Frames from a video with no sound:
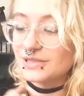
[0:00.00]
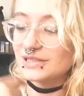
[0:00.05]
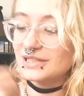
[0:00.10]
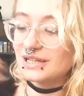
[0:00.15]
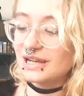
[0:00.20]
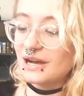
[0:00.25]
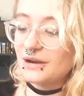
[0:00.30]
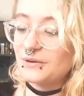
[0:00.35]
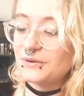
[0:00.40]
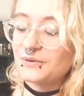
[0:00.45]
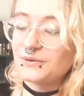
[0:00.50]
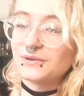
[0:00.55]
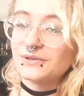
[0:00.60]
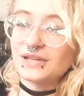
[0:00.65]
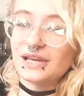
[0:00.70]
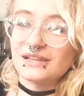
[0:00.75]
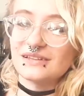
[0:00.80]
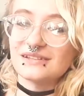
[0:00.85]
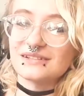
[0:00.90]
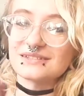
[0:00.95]
But look how
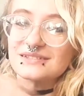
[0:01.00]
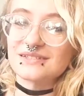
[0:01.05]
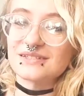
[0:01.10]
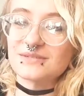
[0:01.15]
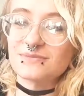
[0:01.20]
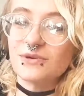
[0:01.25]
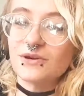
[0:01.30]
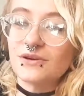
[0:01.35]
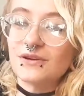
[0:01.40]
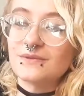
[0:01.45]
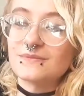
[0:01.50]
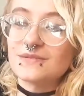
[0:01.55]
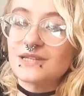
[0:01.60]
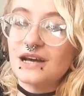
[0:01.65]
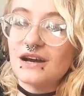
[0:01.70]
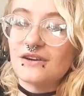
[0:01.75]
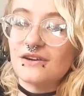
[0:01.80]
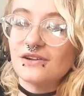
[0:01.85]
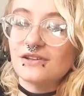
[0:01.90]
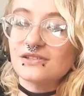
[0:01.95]
cool that looks. The smoke
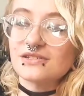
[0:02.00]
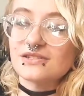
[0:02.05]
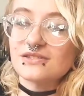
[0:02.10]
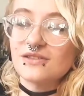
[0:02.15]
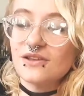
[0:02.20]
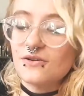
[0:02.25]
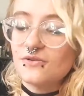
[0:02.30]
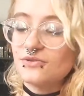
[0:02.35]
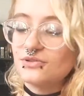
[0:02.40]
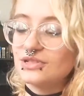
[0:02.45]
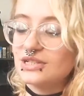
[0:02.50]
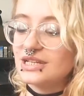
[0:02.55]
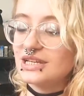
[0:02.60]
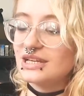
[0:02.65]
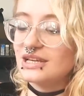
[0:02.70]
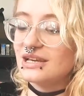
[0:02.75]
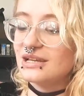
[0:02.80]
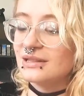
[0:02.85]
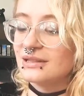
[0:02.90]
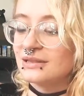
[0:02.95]
comes out all
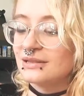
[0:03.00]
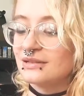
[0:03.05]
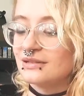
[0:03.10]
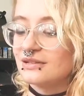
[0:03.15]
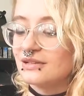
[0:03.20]
slowly.